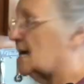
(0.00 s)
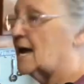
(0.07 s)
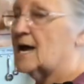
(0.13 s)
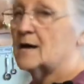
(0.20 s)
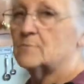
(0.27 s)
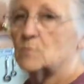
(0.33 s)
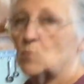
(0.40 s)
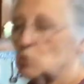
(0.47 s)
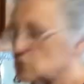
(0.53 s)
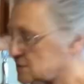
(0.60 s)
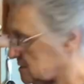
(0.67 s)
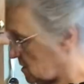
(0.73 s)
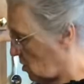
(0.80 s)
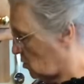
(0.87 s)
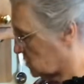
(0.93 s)
to add more
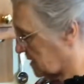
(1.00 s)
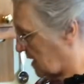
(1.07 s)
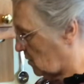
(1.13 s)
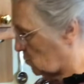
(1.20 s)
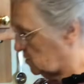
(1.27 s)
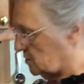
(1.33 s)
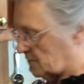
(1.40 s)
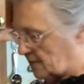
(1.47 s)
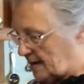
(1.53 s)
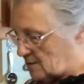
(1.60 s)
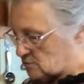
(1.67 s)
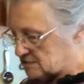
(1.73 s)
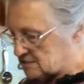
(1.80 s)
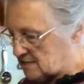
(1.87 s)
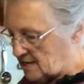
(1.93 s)
salt, I will.
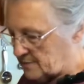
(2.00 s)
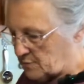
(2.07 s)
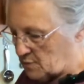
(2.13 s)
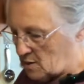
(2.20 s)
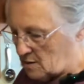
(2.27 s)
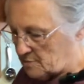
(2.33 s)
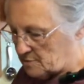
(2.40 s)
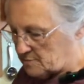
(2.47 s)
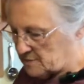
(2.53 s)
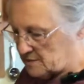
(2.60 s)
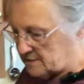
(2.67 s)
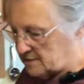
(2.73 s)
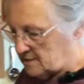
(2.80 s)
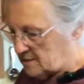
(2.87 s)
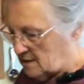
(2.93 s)
That was like
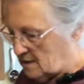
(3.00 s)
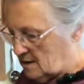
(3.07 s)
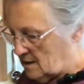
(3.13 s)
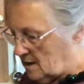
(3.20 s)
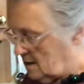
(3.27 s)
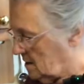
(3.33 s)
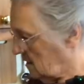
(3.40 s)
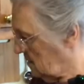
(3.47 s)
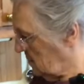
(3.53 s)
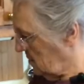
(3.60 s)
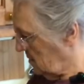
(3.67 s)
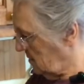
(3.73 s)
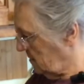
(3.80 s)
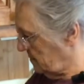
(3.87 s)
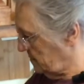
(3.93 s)
probably,
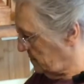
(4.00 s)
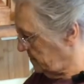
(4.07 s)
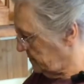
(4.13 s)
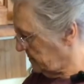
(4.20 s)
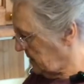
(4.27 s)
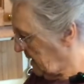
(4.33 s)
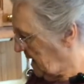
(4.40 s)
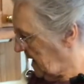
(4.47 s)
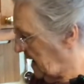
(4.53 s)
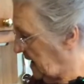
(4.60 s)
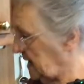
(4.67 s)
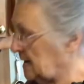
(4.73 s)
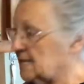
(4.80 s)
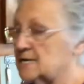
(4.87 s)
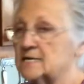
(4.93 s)
um,
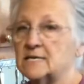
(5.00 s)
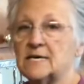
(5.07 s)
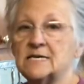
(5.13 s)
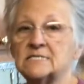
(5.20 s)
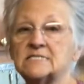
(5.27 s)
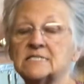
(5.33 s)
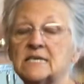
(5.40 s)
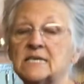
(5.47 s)
and it's